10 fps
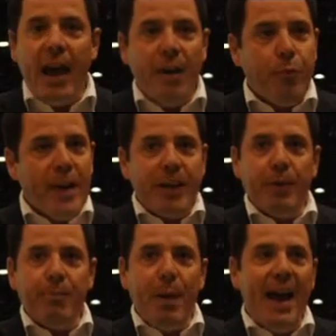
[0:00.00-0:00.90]
If we
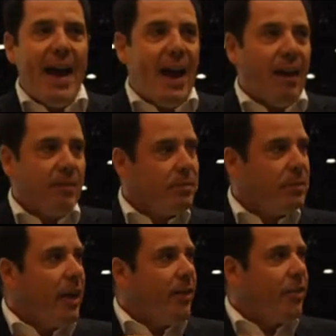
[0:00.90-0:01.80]
compare
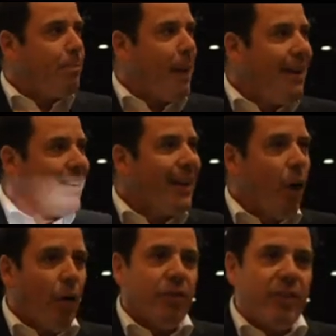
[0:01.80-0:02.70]
spending
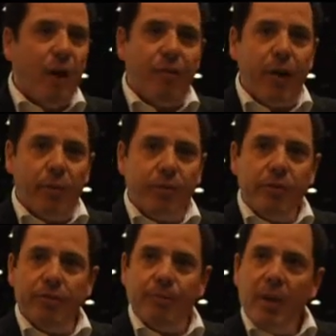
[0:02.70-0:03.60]
on cell
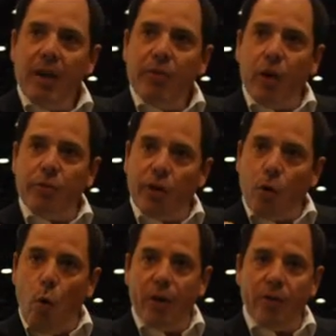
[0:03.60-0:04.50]
phones, so to
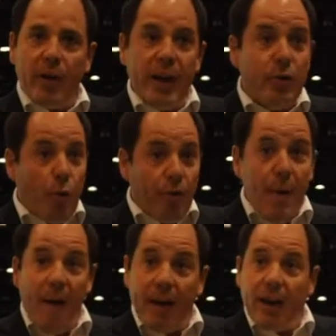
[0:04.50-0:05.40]
quarter three in North
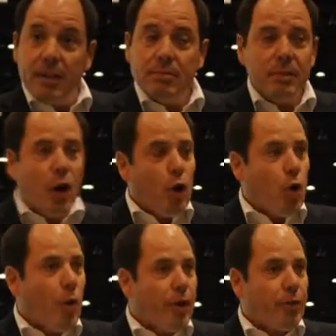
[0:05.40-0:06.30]
America,
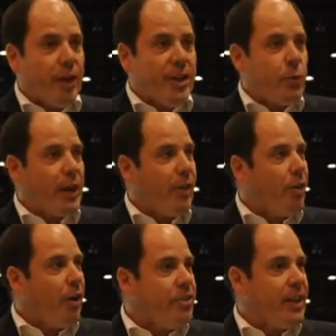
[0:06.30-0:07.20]
quarter three
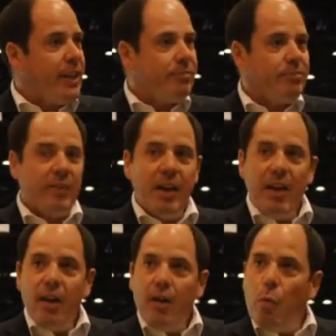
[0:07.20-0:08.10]
2013,
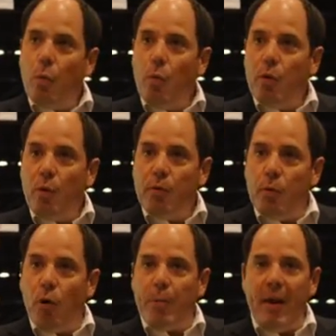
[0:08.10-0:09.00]

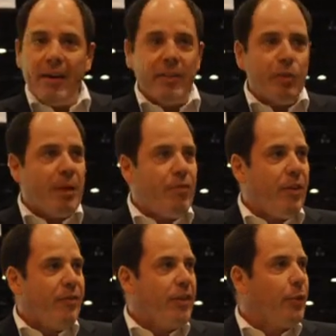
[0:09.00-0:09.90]
North Americans spent
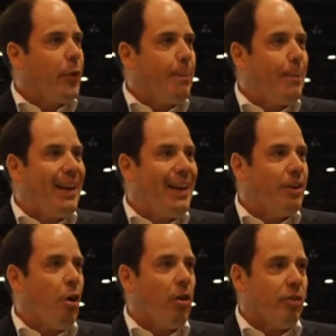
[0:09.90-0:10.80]
$53 billion
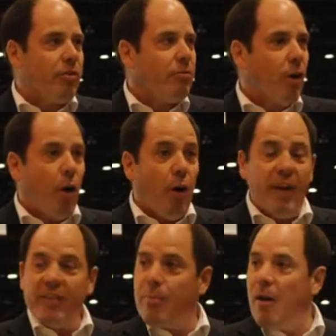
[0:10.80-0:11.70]
on
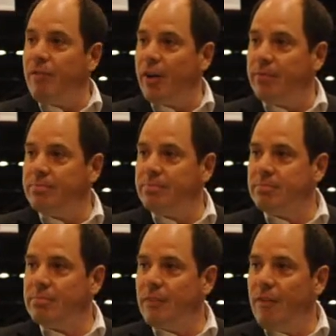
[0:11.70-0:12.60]
their smartphone.
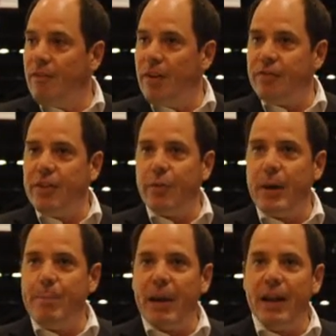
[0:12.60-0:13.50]

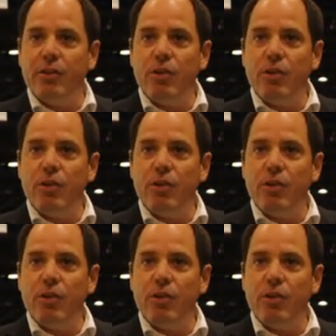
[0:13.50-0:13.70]
$53 billion.